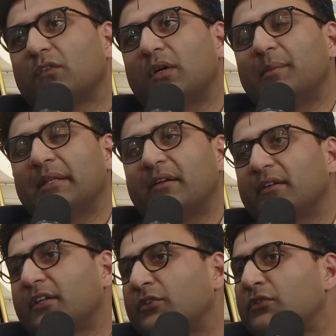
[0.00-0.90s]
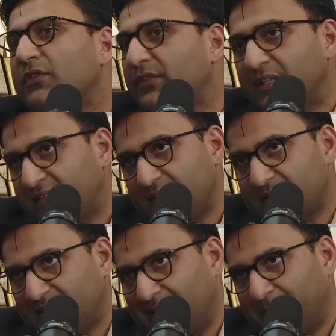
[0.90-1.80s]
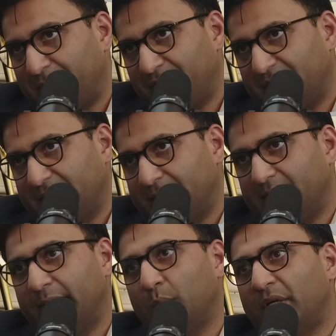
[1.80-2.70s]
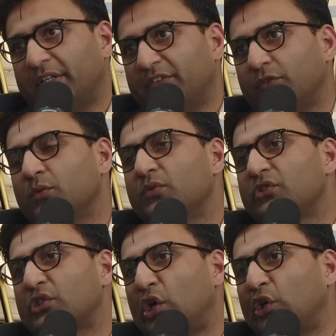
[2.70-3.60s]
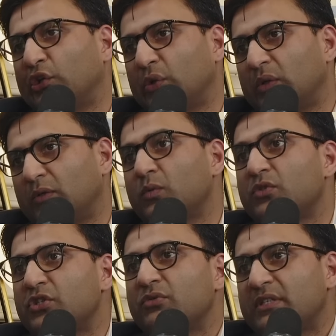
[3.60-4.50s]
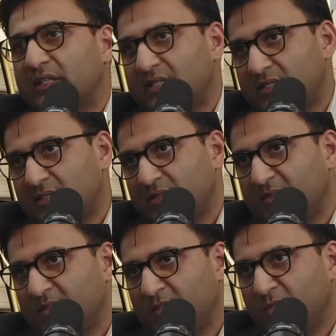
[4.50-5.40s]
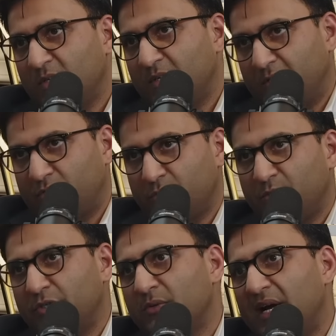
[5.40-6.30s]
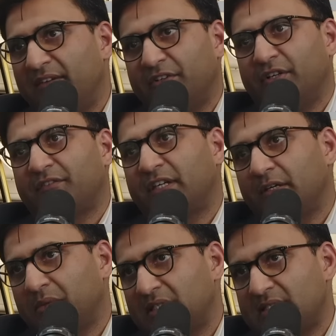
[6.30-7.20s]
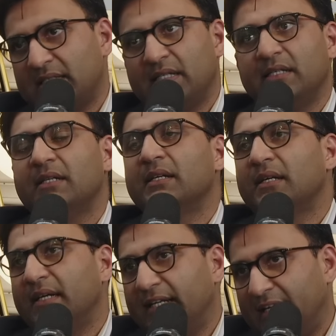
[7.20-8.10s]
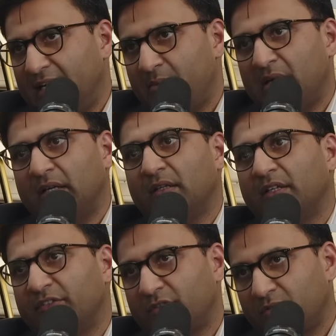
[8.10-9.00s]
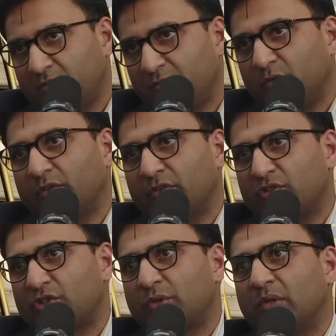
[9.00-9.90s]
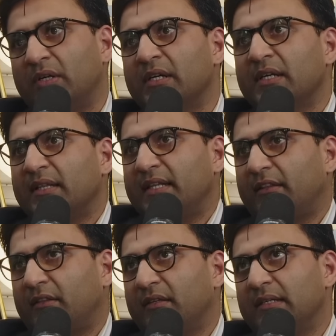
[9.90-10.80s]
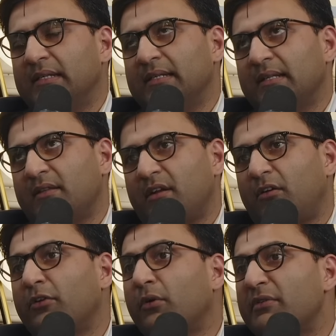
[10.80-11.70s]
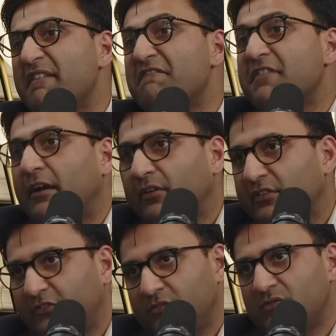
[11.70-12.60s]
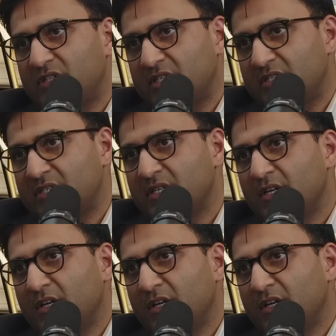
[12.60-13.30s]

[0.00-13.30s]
look, I mean, there are three things that happen over here, right? One is who's using this? Do you have enough KYC and AML and so on and so forth to ensure that there are no nefarious uses